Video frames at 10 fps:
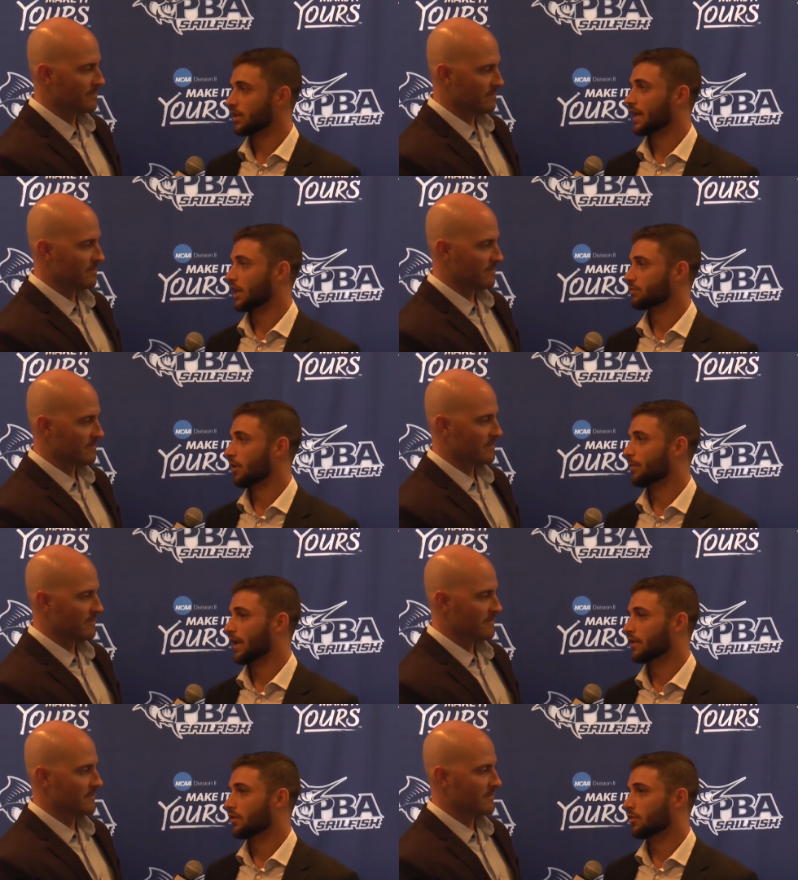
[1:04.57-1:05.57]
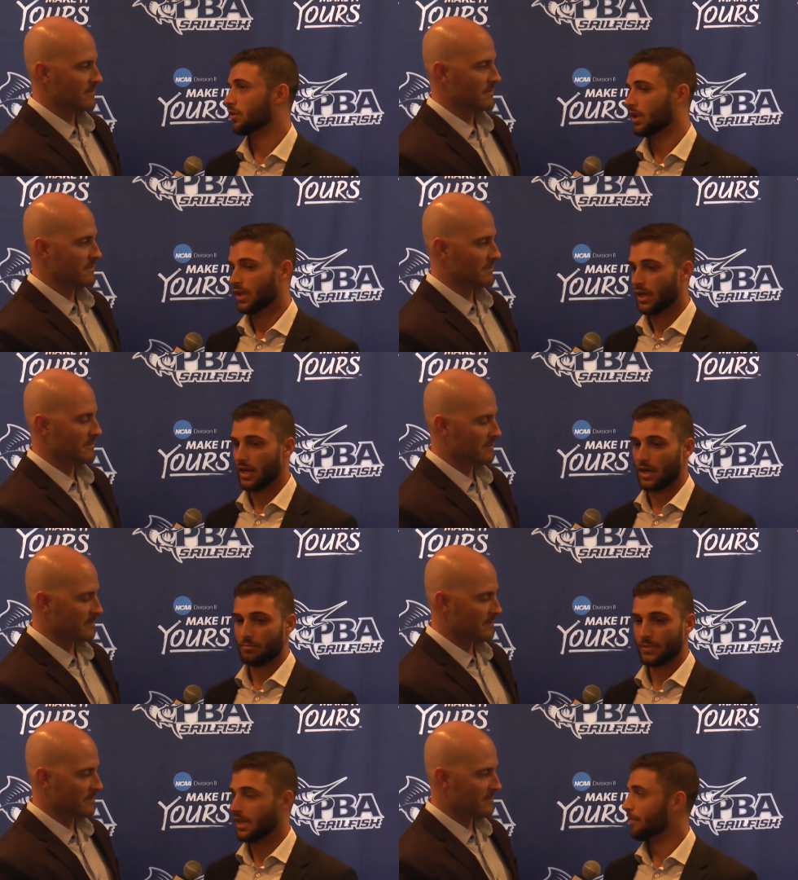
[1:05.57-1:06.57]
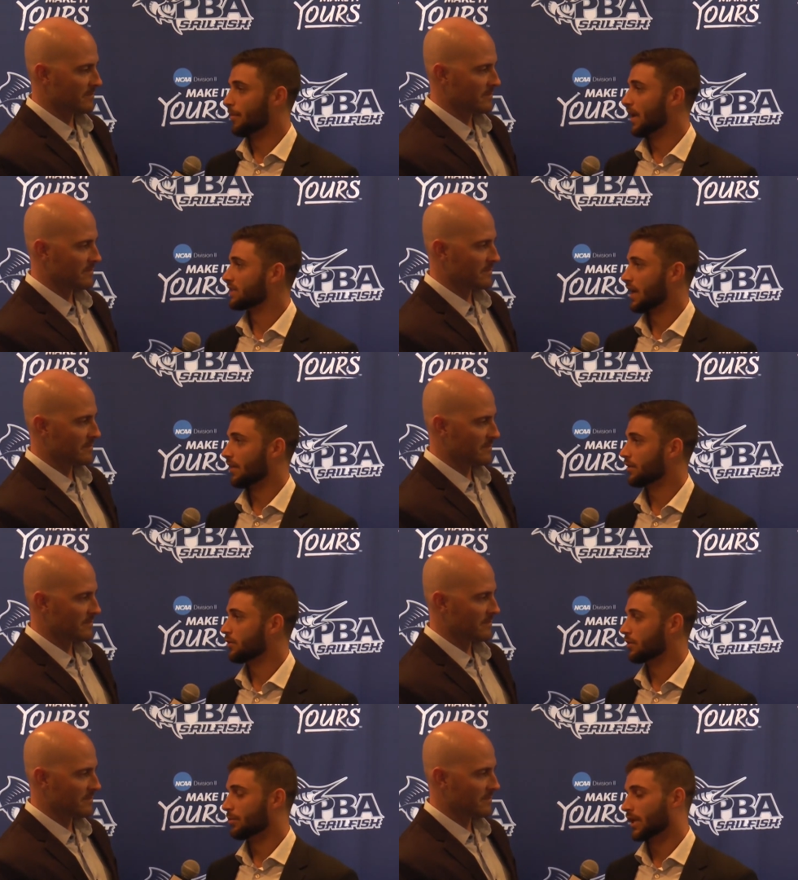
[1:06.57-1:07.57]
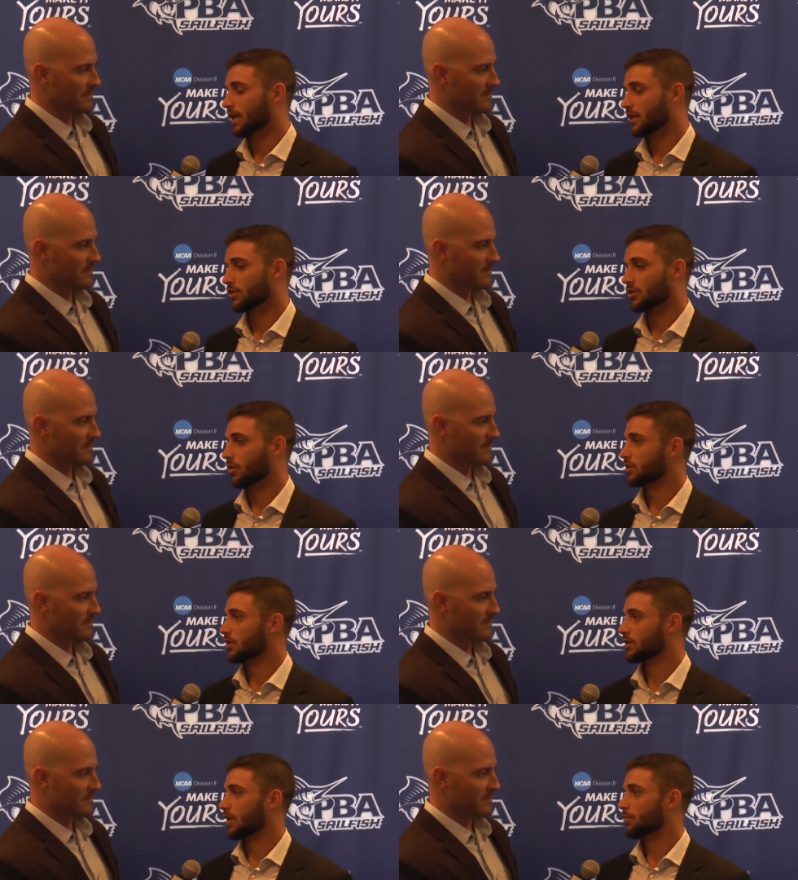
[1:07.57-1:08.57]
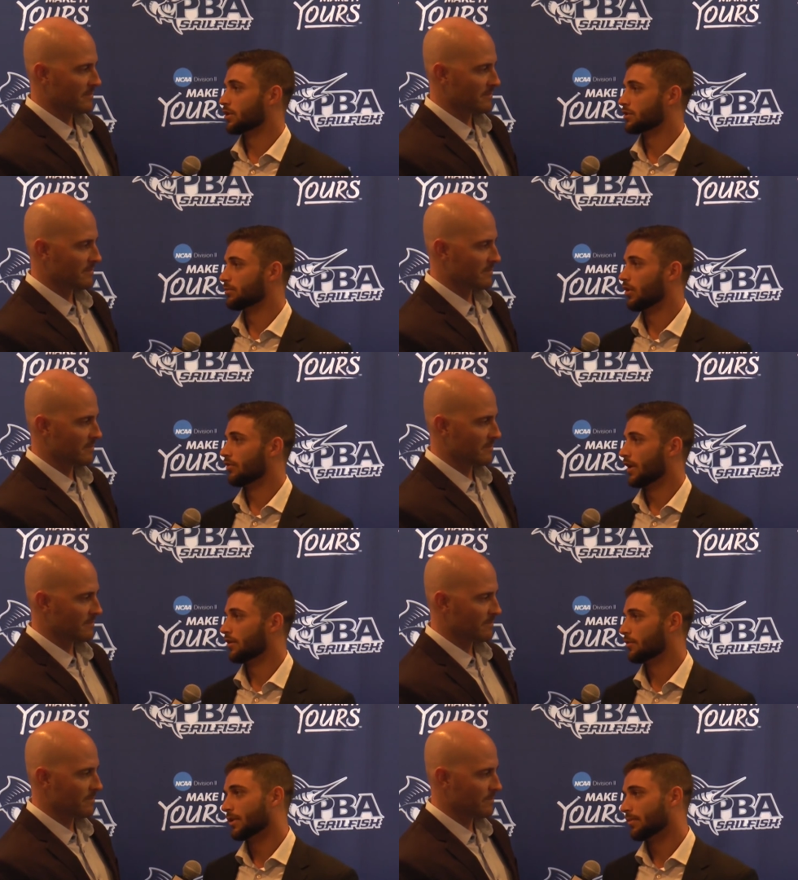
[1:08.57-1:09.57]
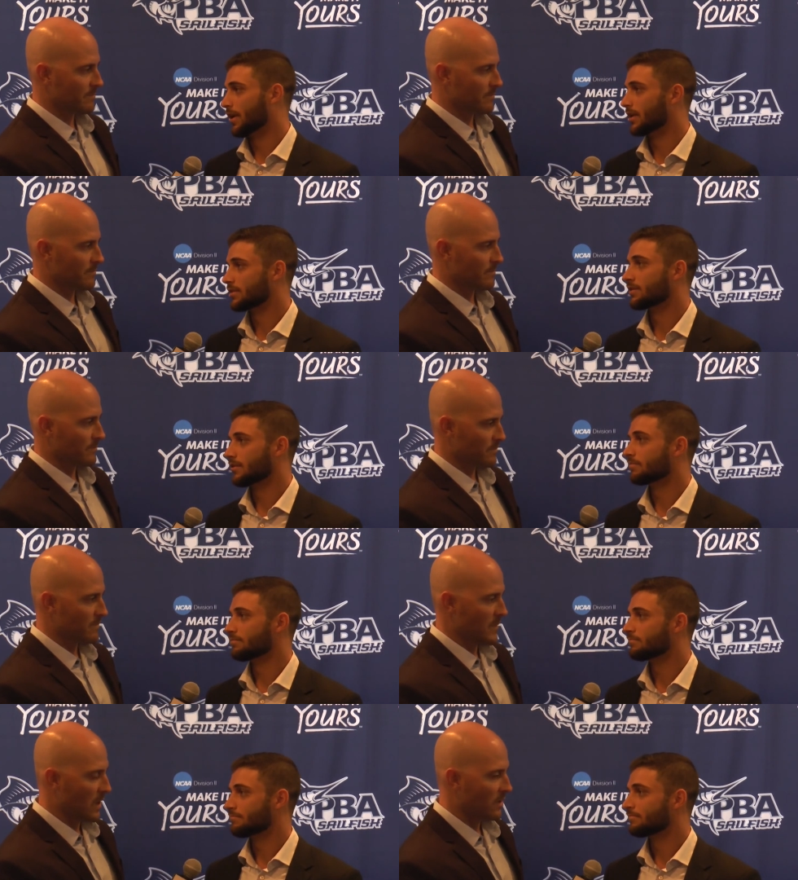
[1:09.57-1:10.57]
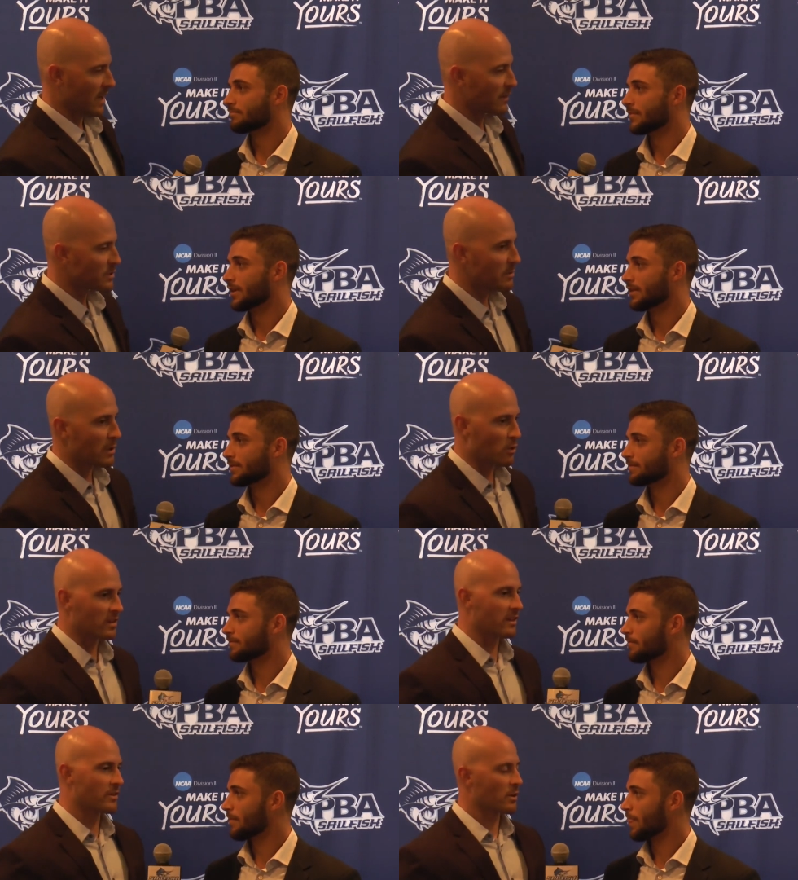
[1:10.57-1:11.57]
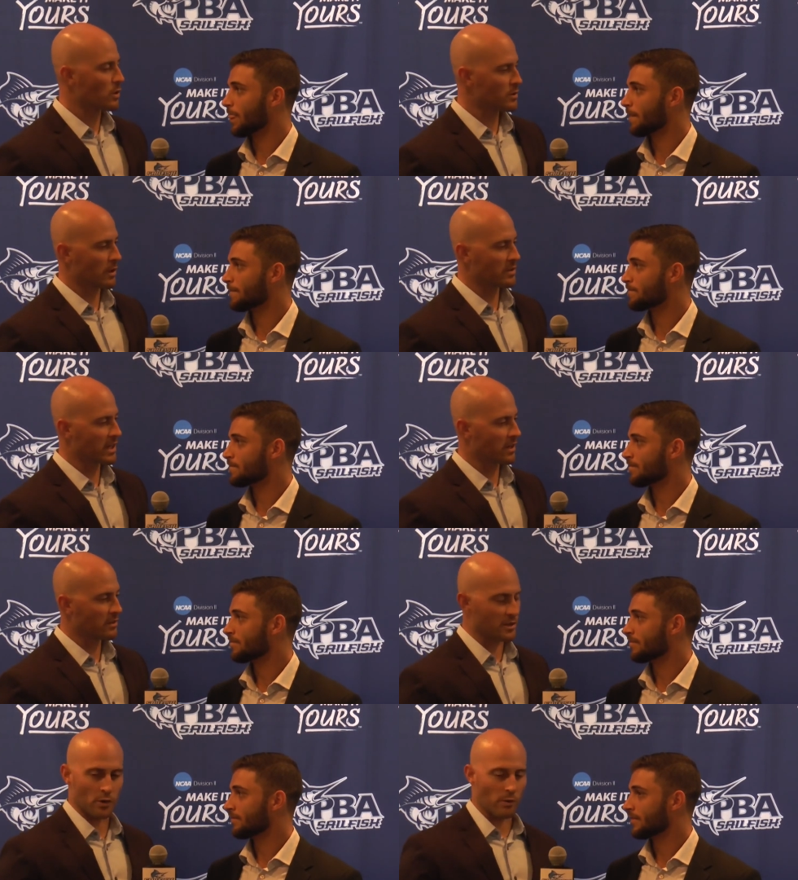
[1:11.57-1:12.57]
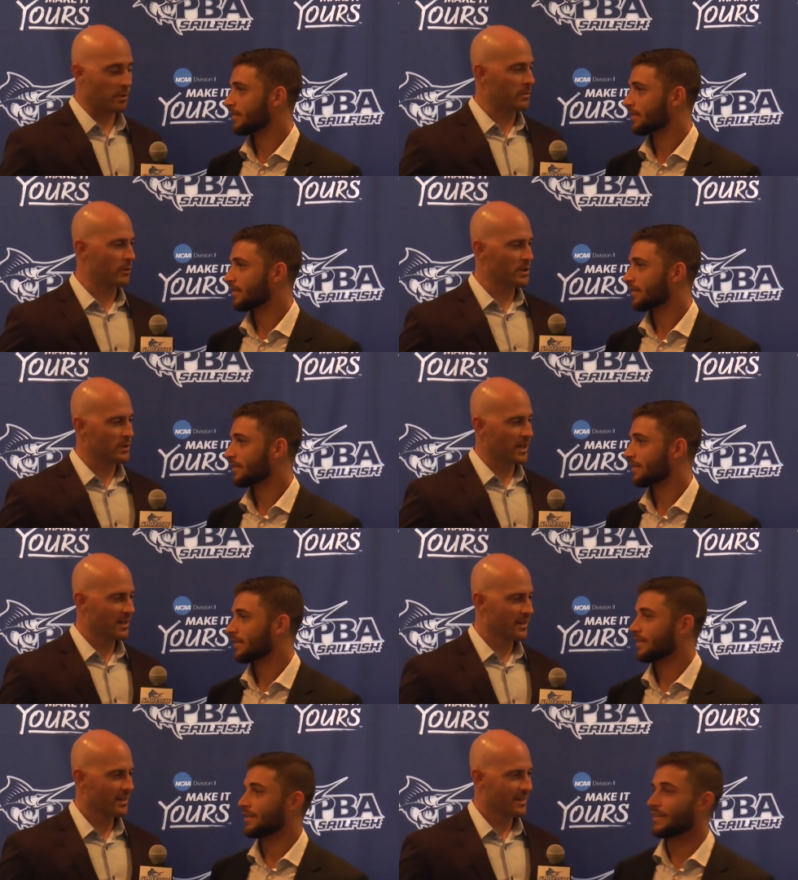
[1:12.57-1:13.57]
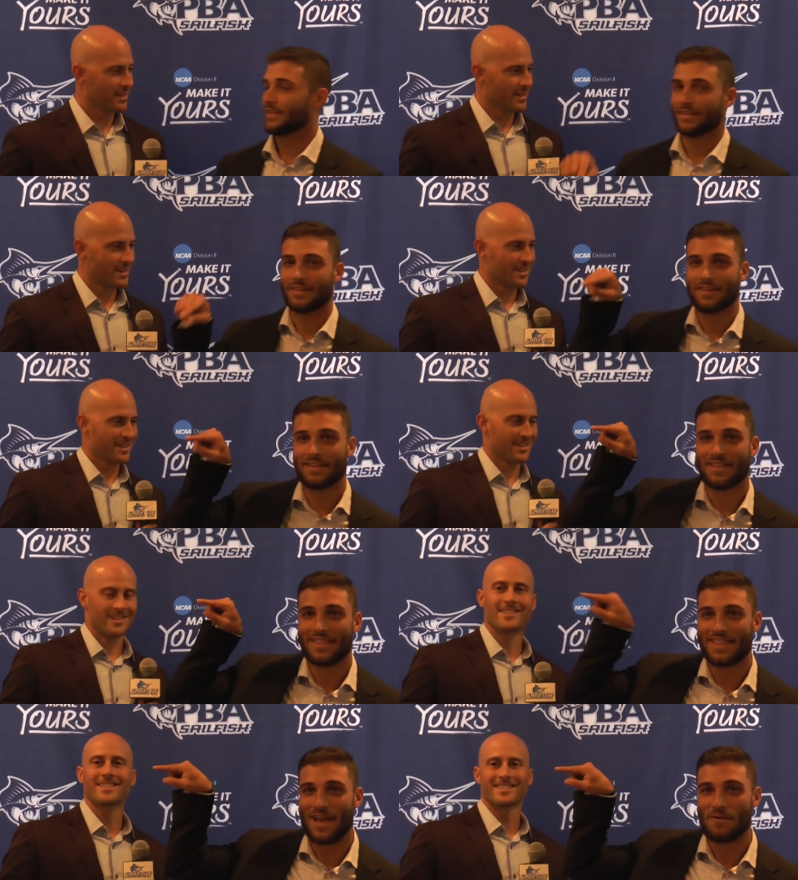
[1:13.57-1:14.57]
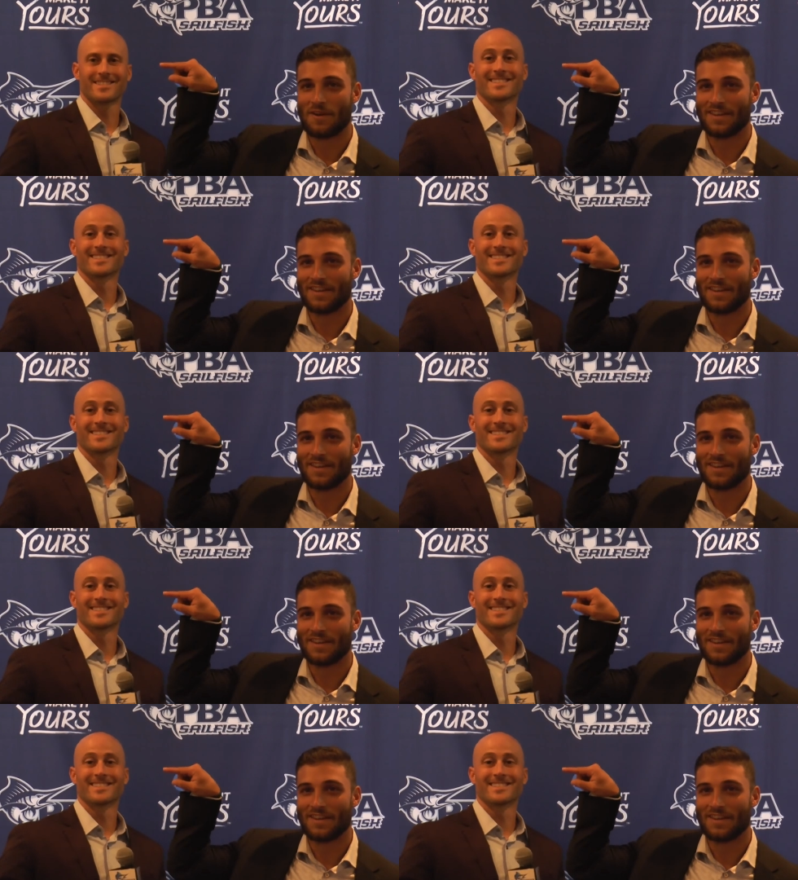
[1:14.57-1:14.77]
Speaker 1: really cares about making you uh, become the best athlete you can be and he just always knows how to push and motivate you to be the best so
Speaker 2: Okay, if somebody were to leave here, which way would they go? The door would be which way? That.